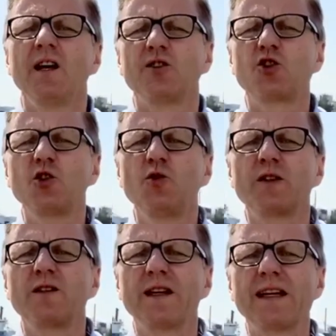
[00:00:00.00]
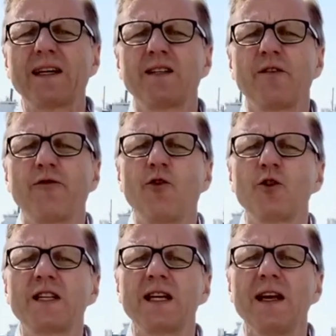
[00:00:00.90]
uh, June
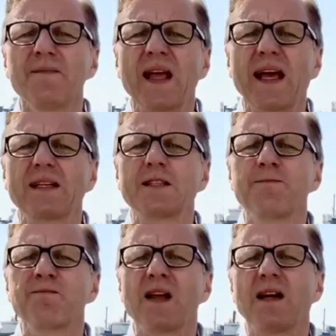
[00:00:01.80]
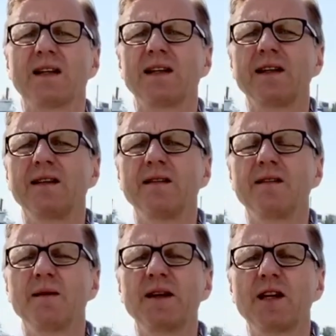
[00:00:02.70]
1940 and uh, in
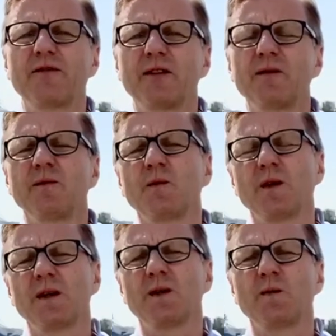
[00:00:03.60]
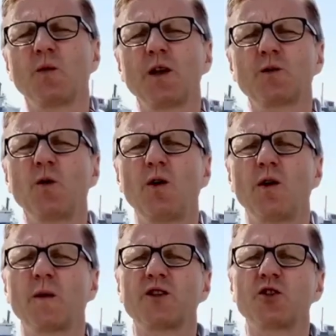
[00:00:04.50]
the middle of the uh, World
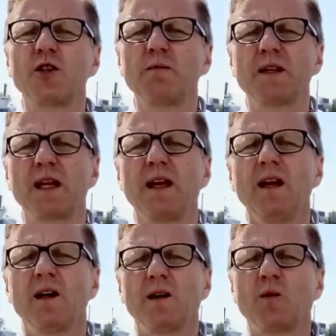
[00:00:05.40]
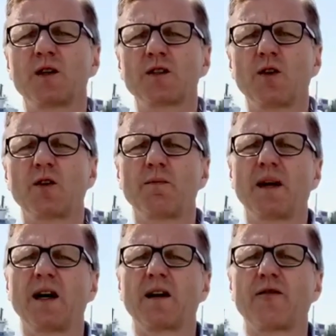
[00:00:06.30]
War, when Germany uh, was
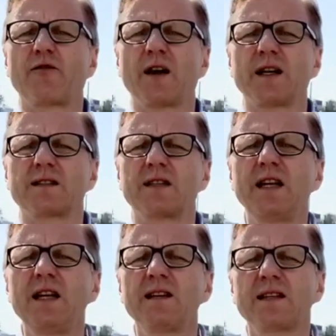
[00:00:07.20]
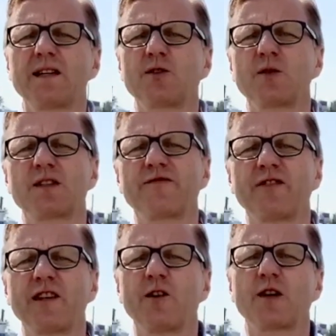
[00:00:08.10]
occupying France, he said to his
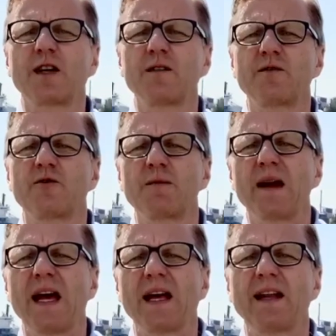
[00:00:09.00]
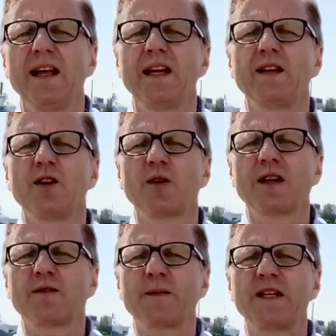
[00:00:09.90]
fellow countrymen in a U
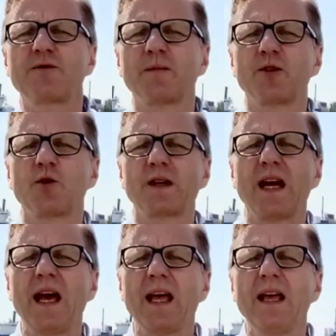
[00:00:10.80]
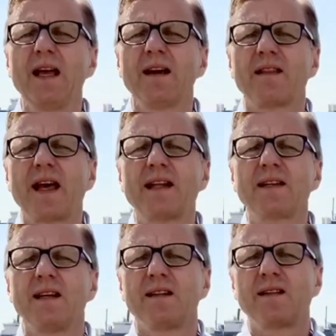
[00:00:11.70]
speech from the UK that
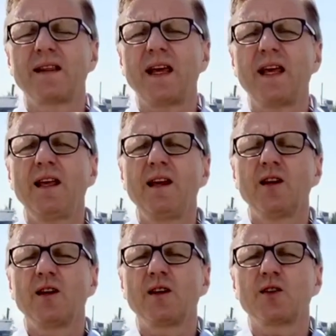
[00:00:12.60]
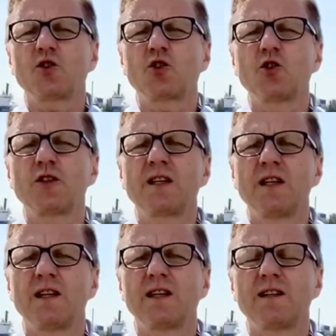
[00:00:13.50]
they uh, should
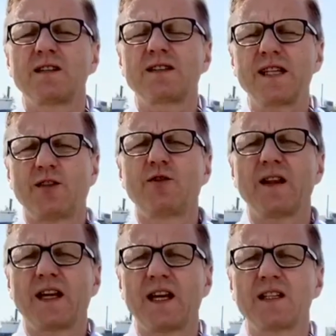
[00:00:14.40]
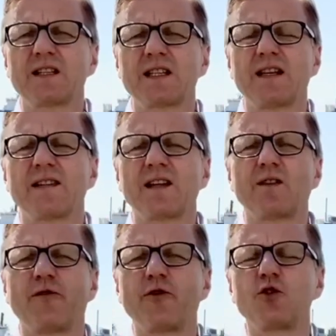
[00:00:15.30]
uh, stick to their guns and that
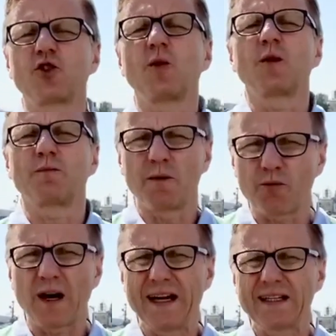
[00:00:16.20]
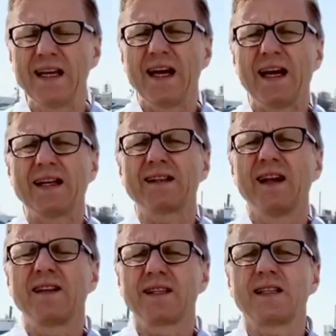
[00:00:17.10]
the future would be bright. And
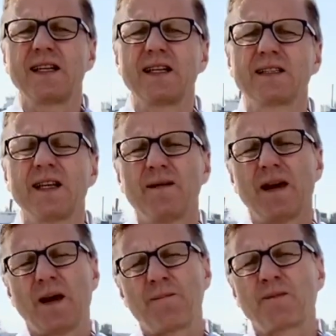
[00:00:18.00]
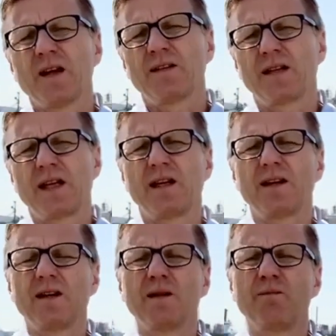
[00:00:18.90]
this is um, the
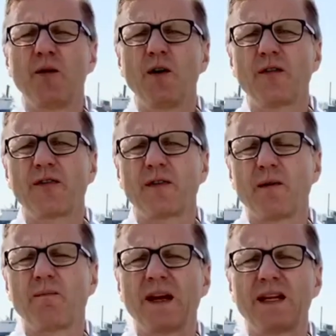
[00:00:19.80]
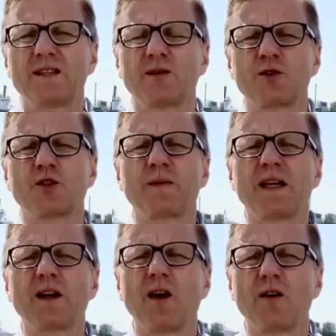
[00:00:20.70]
uh, birthplace, so to
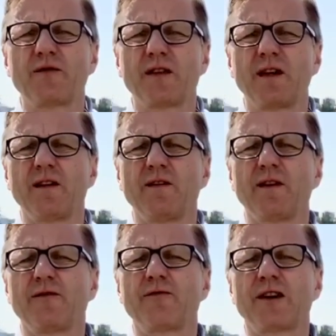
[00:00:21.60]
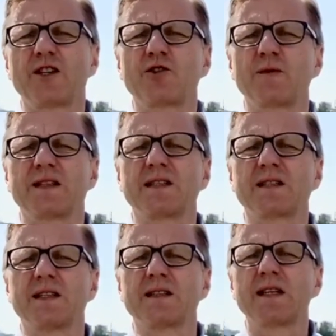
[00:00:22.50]
speak, of the French
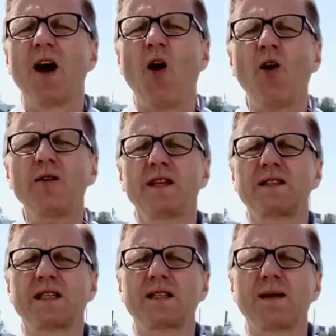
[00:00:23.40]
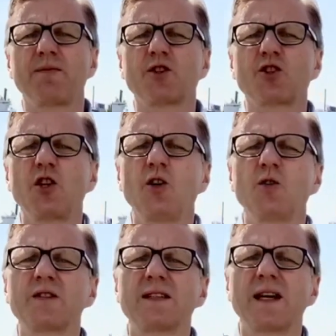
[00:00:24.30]
resistance. All these examples
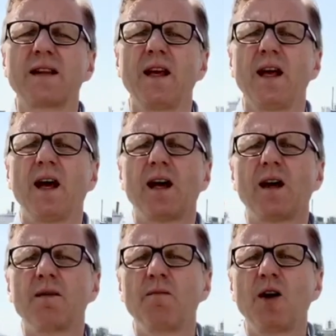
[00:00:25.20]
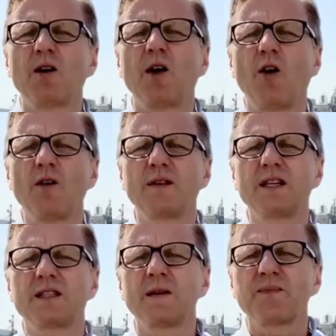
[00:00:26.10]
shows that among all these